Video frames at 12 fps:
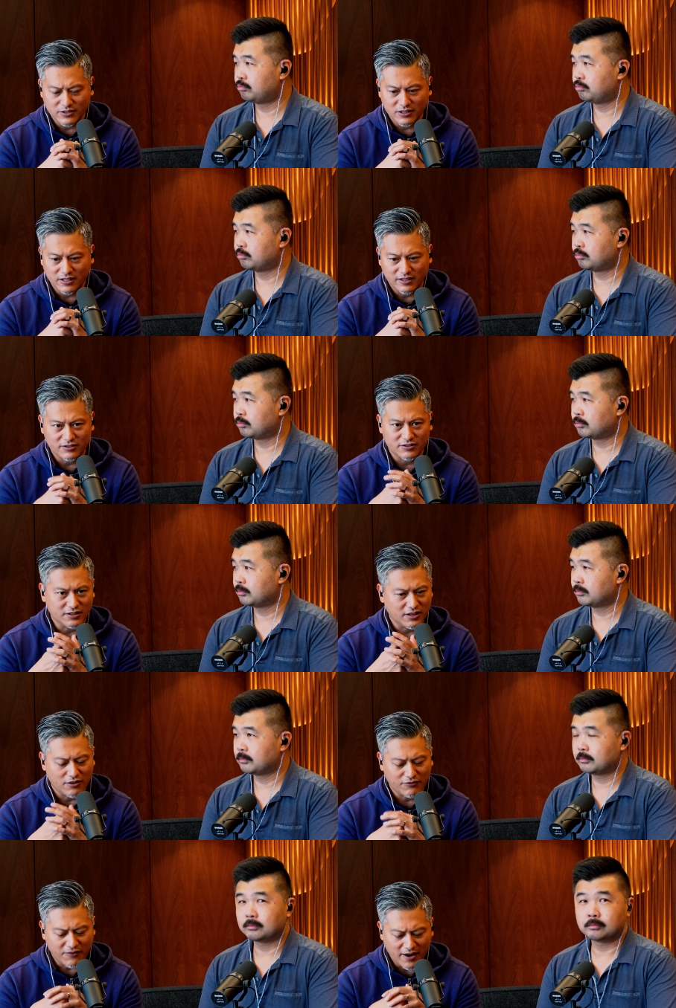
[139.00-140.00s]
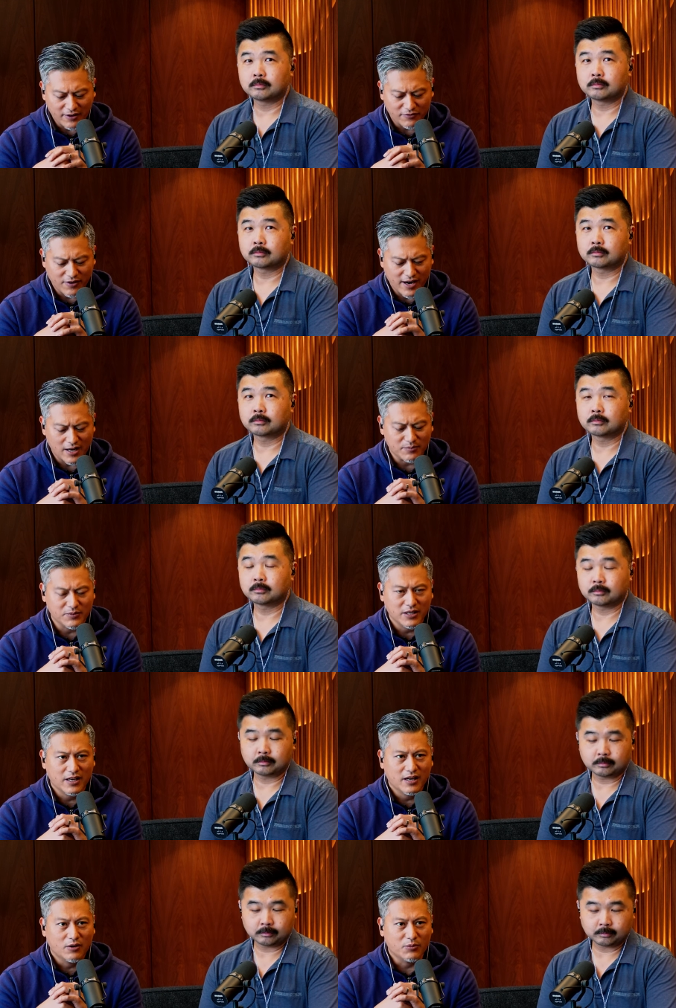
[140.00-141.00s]
Speaker 1: this DDR5 RAM
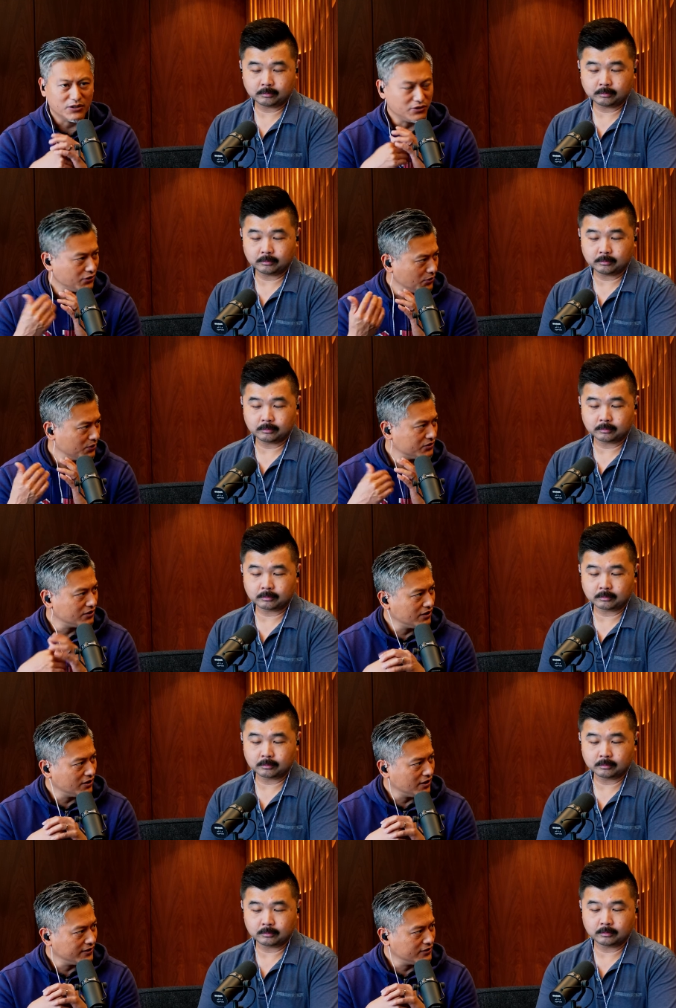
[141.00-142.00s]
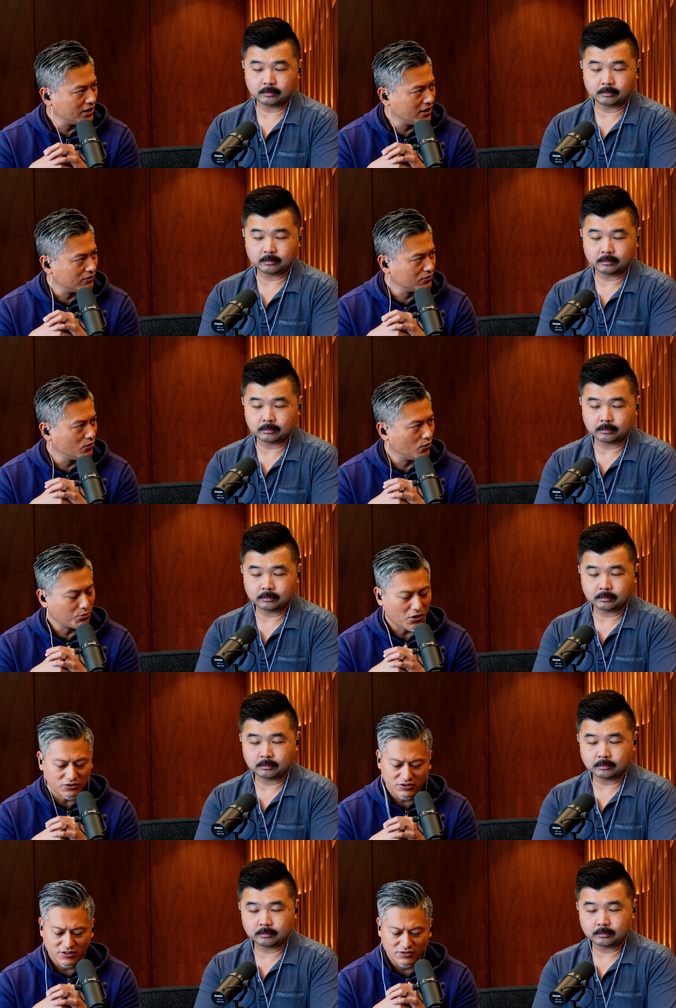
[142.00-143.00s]
with the newest uh, Intel core
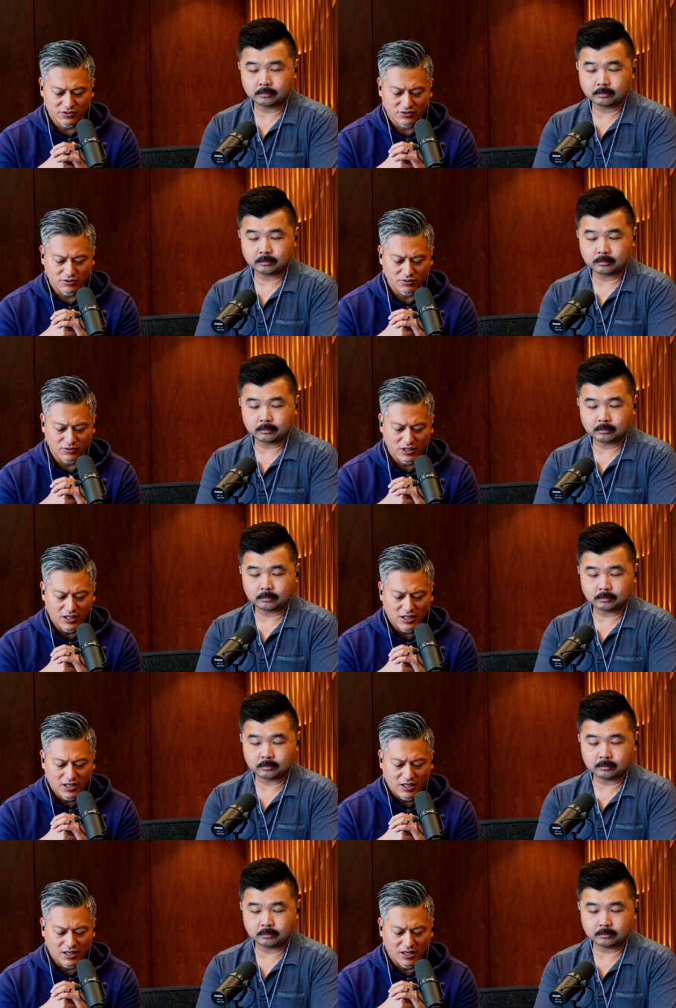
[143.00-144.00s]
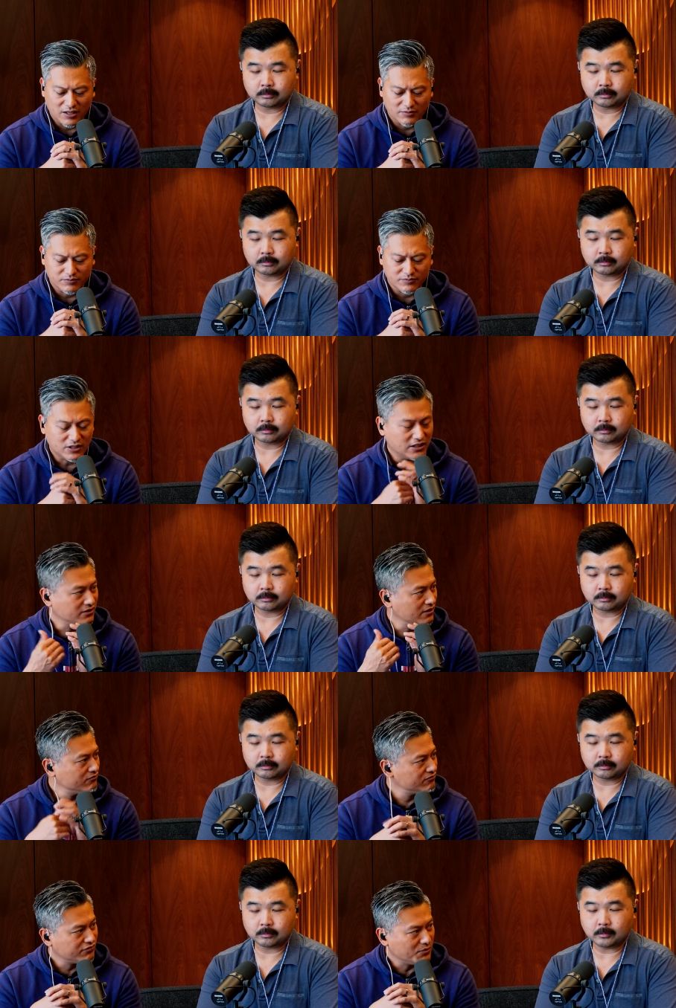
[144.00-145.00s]
processors. So um, that's
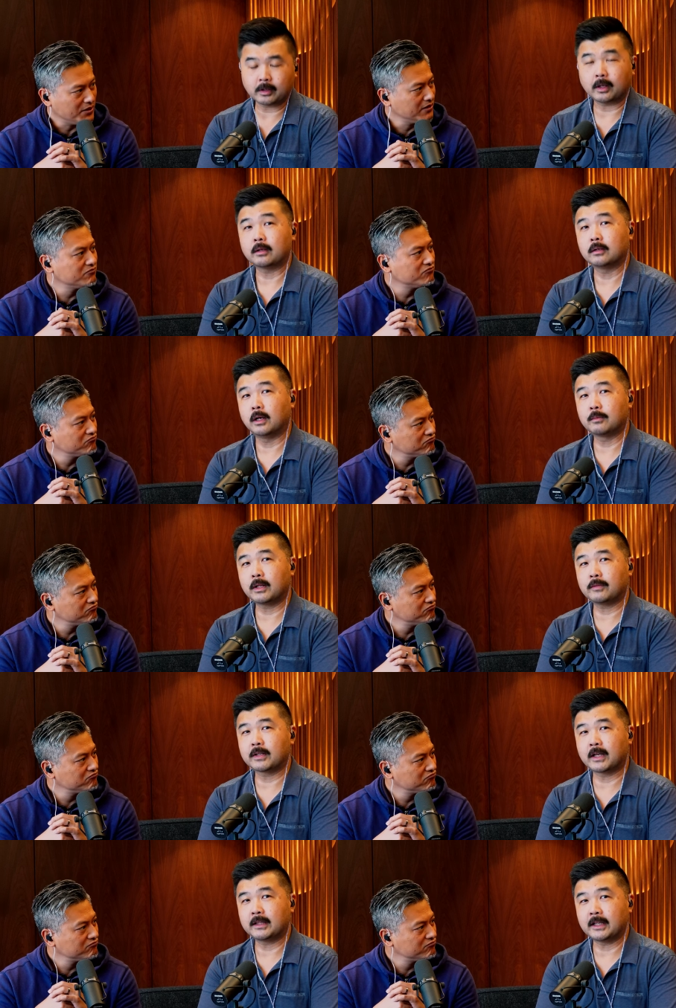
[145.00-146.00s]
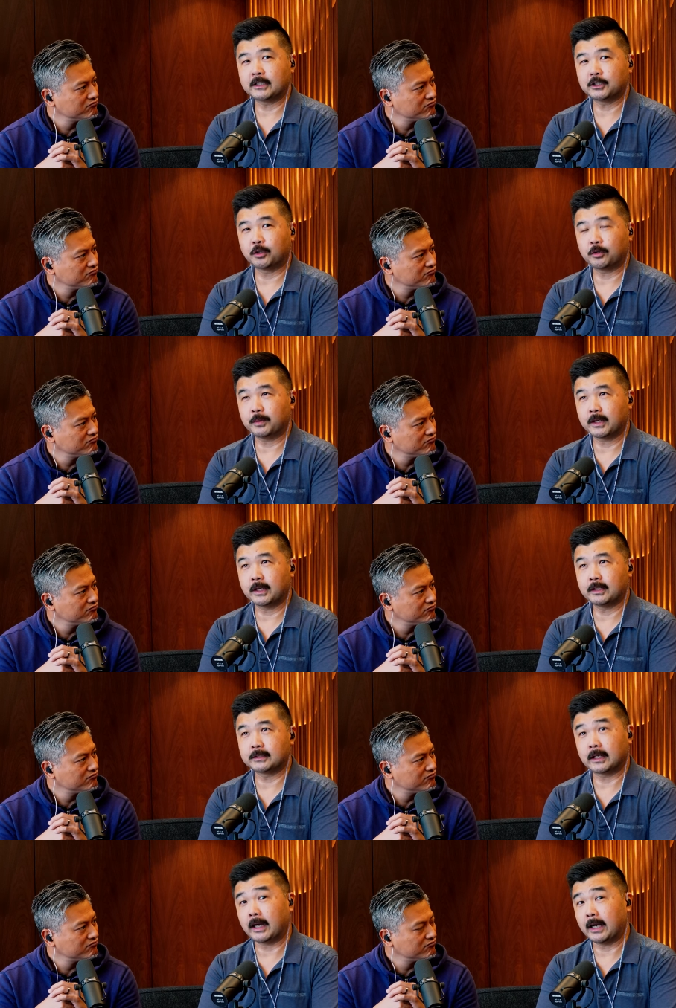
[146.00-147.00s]
it.
Speaker 2: okay, me. I'm gonna have to cut that short
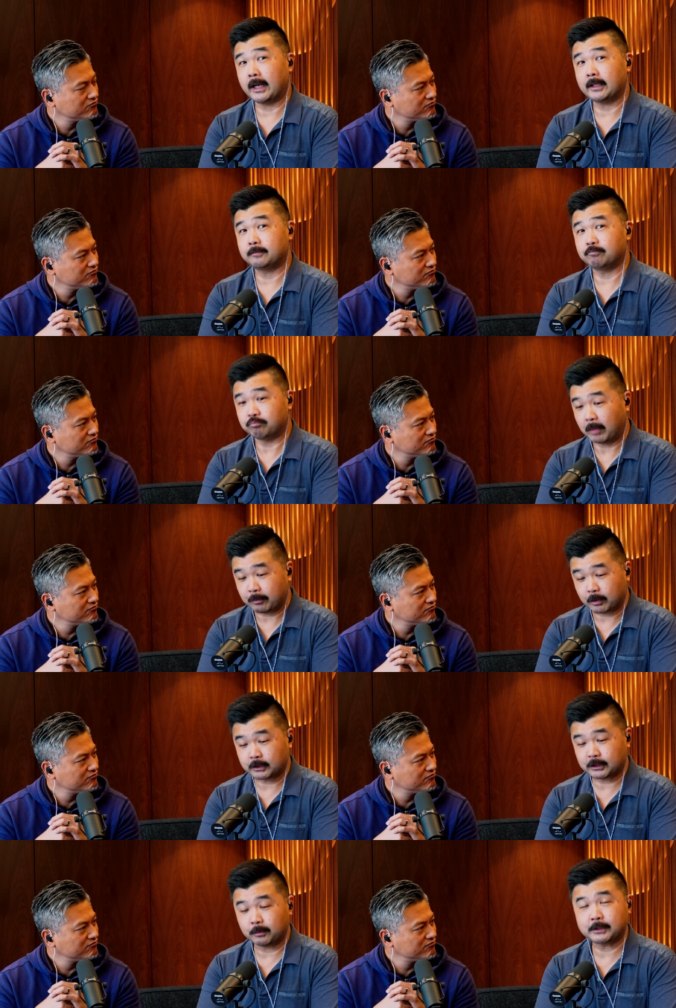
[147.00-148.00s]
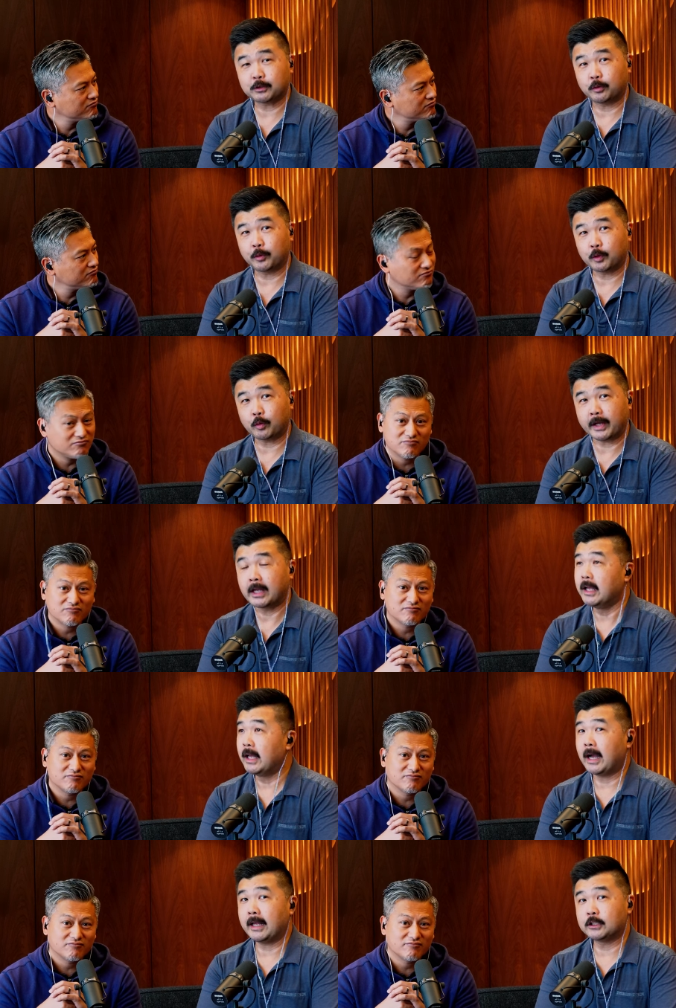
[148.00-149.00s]
because I. I'm going to share my story real quick.
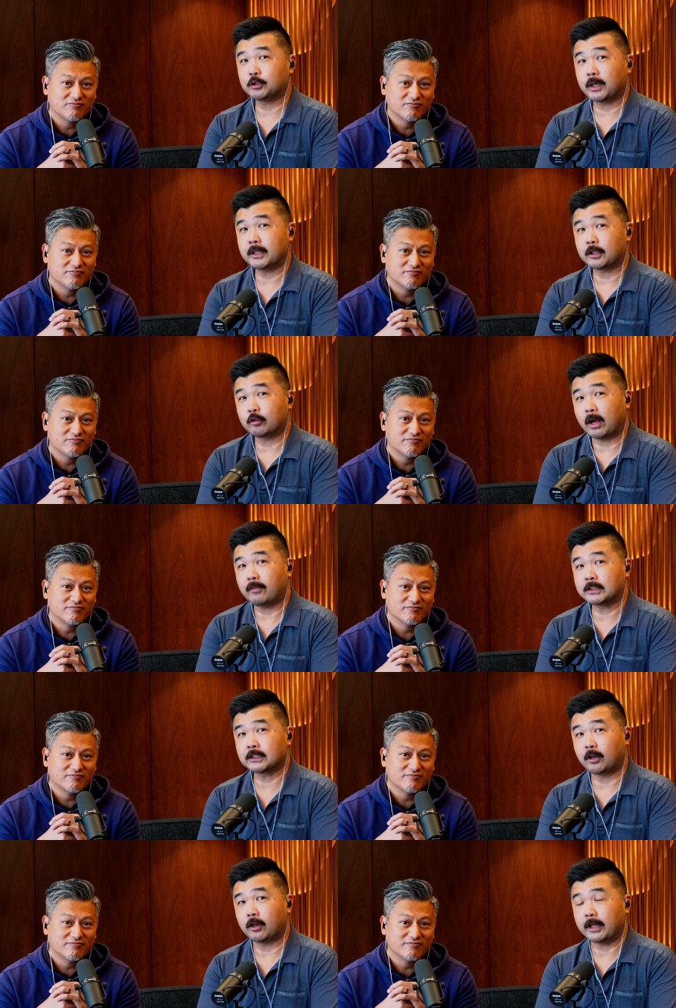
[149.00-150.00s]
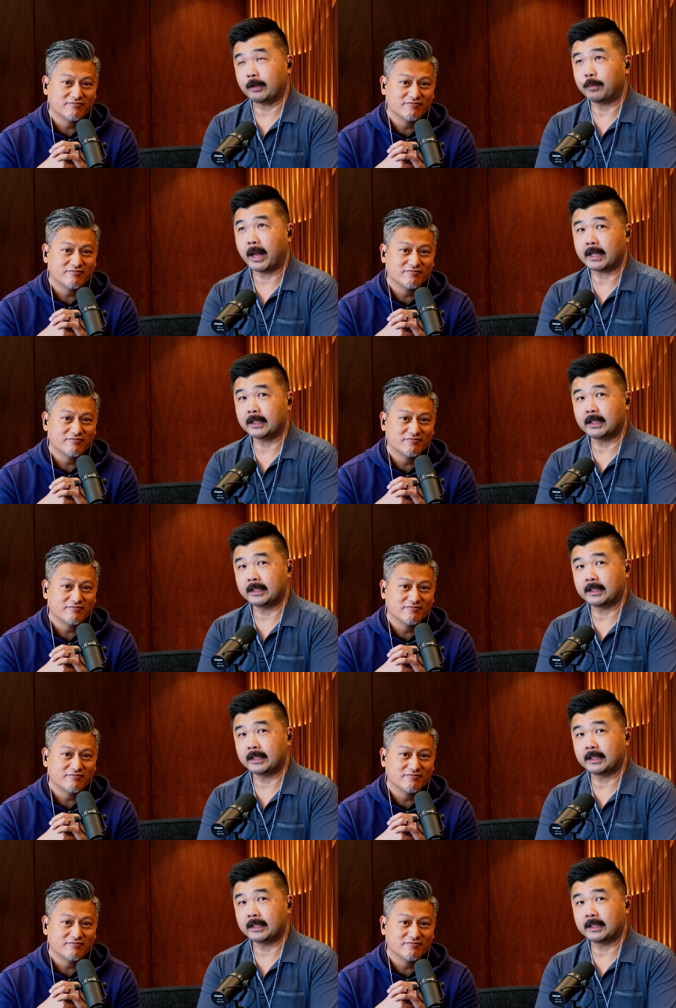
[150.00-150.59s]
I had Trident graphics card back in the